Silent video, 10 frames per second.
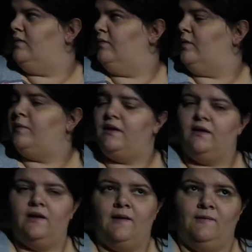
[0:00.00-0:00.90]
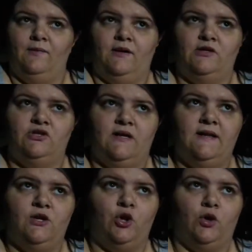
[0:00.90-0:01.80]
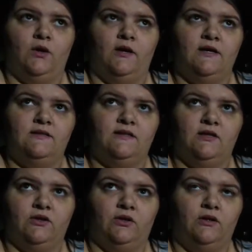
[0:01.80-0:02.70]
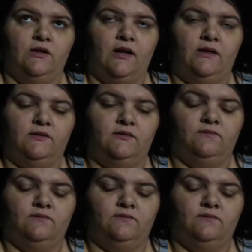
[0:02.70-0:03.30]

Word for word: I'm opening an Apple Watch in a car at ten thirty at night.